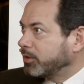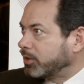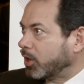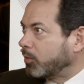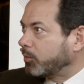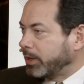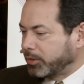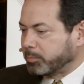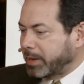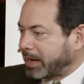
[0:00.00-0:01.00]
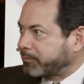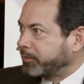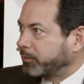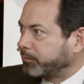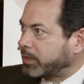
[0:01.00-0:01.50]
either
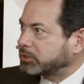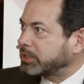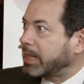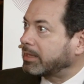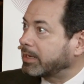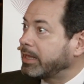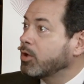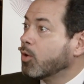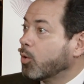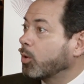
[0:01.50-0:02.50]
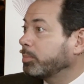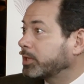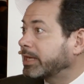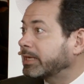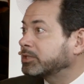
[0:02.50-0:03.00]
backfill functionality or
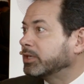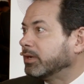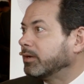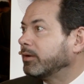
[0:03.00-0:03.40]
protection?